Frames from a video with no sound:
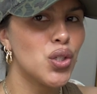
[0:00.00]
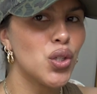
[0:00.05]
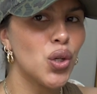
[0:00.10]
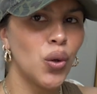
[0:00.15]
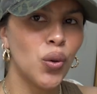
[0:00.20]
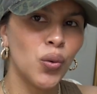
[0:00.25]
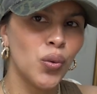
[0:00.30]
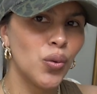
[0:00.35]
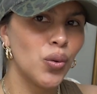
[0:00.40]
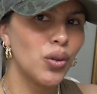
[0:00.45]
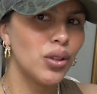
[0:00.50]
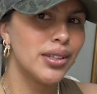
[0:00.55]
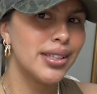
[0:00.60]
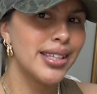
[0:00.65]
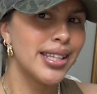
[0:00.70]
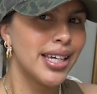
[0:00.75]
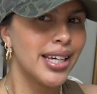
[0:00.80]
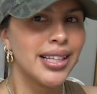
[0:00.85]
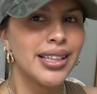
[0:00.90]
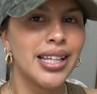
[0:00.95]
don't
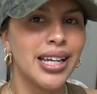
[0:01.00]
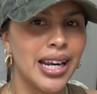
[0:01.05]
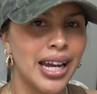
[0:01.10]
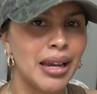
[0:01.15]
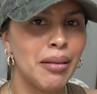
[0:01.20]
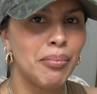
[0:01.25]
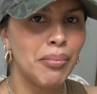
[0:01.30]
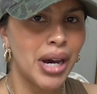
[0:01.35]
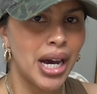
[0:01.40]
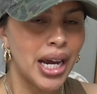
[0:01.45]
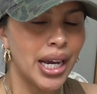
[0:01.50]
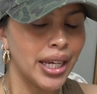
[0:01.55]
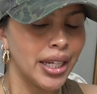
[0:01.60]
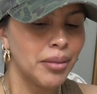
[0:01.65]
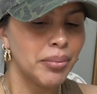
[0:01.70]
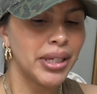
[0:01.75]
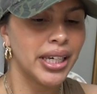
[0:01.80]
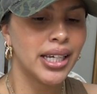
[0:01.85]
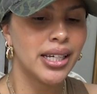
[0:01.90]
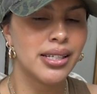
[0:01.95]
think that I
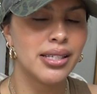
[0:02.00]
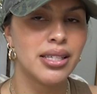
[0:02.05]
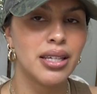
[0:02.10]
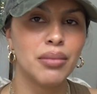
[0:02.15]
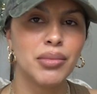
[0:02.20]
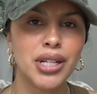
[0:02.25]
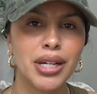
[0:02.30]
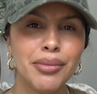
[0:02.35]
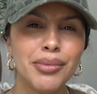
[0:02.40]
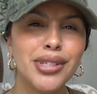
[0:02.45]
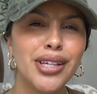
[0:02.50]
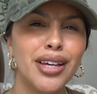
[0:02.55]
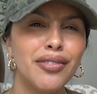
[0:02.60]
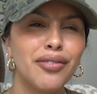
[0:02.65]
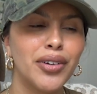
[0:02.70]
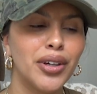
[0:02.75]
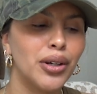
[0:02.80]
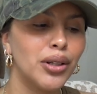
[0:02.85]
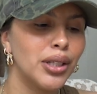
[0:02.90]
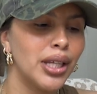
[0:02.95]
mind, because sometimes I
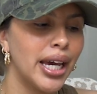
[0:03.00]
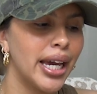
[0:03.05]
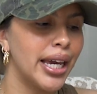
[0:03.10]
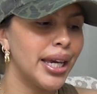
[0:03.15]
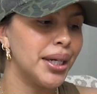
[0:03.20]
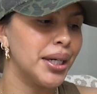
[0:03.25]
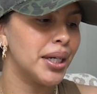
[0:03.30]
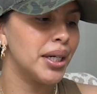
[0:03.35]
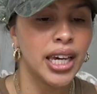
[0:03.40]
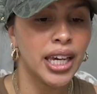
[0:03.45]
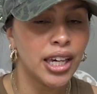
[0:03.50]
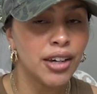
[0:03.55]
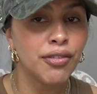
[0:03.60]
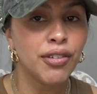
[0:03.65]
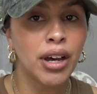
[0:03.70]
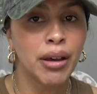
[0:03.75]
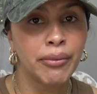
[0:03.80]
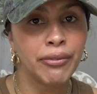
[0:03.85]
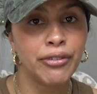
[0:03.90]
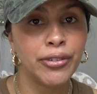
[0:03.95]
feel like if
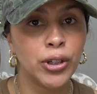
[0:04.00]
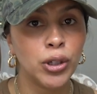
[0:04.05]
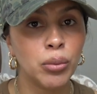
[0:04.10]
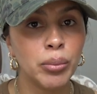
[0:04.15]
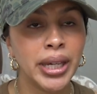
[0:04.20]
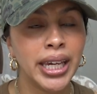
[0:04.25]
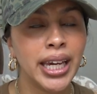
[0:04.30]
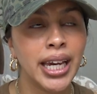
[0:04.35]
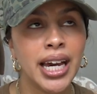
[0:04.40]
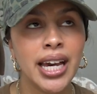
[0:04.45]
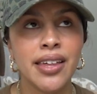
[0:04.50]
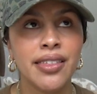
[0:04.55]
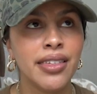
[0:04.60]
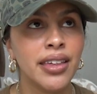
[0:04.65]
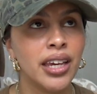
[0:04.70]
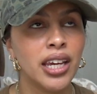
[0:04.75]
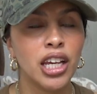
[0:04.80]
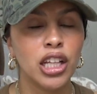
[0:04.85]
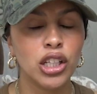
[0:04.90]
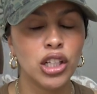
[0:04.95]
I'm filming, I
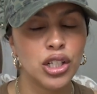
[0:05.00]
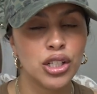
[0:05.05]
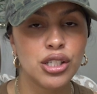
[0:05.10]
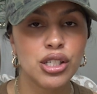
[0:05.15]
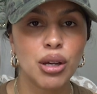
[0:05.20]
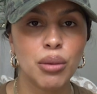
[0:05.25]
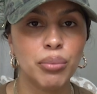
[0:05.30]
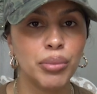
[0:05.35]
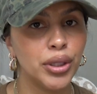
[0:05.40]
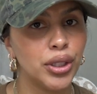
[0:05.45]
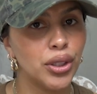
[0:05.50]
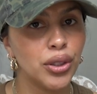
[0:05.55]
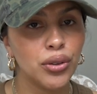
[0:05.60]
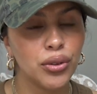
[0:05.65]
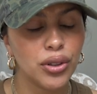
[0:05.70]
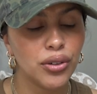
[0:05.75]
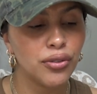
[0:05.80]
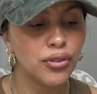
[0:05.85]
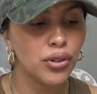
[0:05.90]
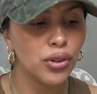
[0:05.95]
think it looks
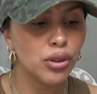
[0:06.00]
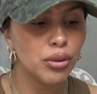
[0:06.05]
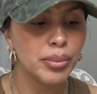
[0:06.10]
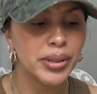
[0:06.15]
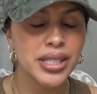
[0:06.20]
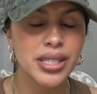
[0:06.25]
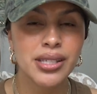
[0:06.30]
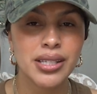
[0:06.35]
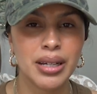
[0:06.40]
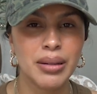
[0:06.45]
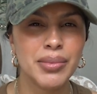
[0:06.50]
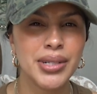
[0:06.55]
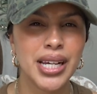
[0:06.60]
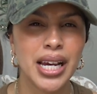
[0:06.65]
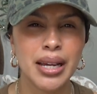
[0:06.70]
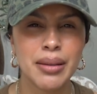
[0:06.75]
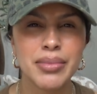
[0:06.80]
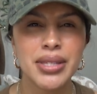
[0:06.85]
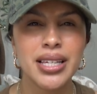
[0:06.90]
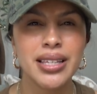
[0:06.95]
beautiful, but
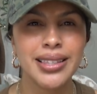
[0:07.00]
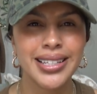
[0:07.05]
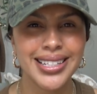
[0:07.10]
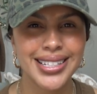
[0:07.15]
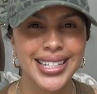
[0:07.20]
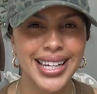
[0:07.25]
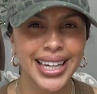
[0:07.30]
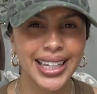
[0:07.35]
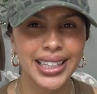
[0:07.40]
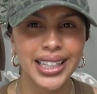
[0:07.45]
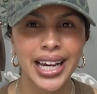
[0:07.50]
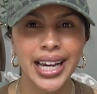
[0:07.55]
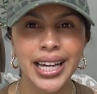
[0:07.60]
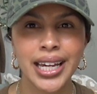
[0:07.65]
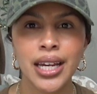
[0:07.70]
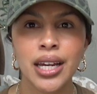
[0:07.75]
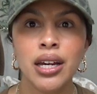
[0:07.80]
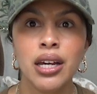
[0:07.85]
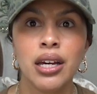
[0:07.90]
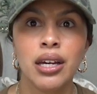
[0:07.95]
sometimes in the
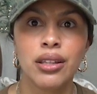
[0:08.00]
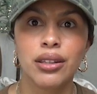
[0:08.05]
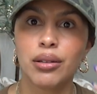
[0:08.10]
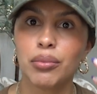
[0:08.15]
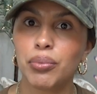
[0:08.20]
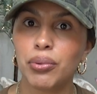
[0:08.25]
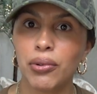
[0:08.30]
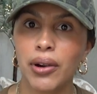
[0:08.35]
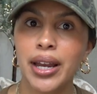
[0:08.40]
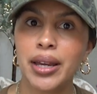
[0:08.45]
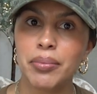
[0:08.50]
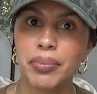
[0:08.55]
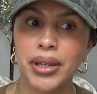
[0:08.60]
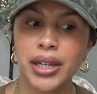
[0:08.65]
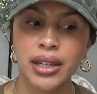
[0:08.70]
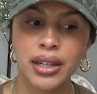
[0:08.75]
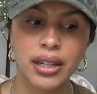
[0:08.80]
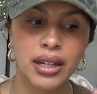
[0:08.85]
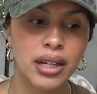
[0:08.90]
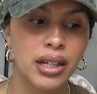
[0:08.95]
daylight, the bright
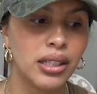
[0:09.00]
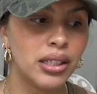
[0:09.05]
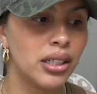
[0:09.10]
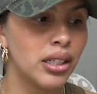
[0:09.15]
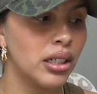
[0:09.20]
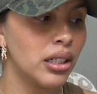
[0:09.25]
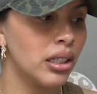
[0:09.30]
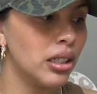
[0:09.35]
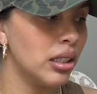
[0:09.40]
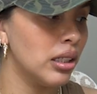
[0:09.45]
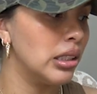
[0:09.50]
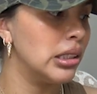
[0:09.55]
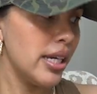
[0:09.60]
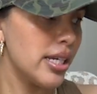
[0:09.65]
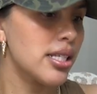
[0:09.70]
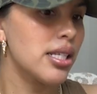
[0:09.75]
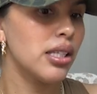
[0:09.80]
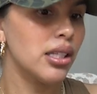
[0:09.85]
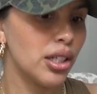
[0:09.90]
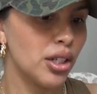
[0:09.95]
pink color
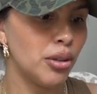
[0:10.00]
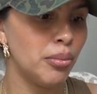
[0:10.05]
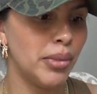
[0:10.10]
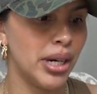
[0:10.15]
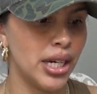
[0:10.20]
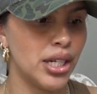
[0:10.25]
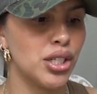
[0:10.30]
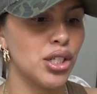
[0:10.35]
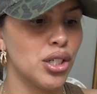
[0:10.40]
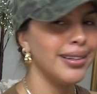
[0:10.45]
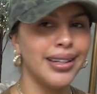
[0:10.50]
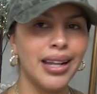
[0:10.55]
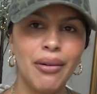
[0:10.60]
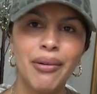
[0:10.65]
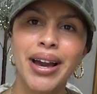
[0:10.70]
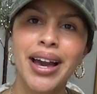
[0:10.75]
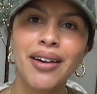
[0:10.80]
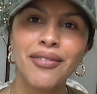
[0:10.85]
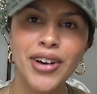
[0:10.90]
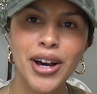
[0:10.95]
is a little much. Now
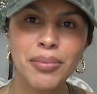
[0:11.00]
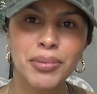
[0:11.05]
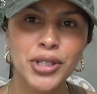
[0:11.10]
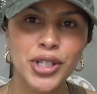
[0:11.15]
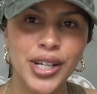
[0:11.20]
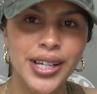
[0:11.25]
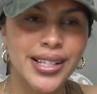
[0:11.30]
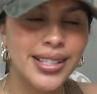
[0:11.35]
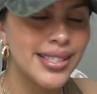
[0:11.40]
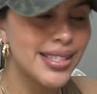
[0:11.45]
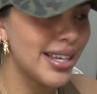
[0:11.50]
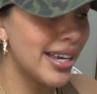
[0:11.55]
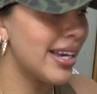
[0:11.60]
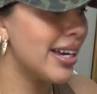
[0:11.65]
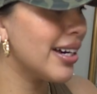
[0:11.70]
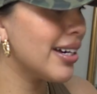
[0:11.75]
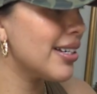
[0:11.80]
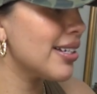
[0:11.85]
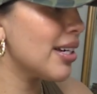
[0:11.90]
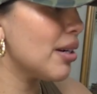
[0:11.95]
I have options
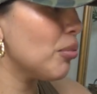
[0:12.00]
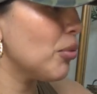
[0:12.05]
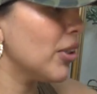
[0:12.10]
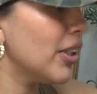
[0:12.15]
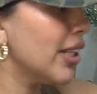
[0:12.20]
and I'm